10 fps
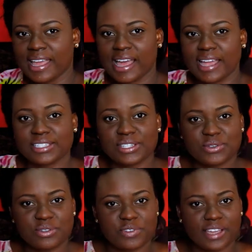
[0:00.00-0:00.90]
and
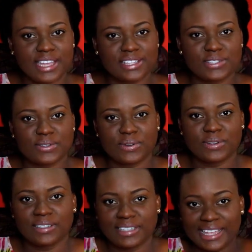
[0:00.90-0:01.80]
don't forget to
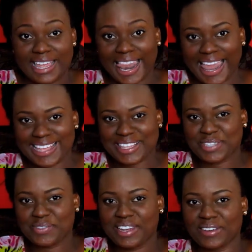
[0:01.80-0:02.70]
like
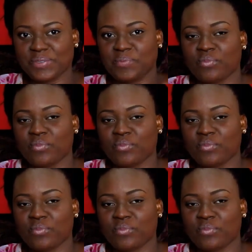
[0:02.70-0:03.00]
this video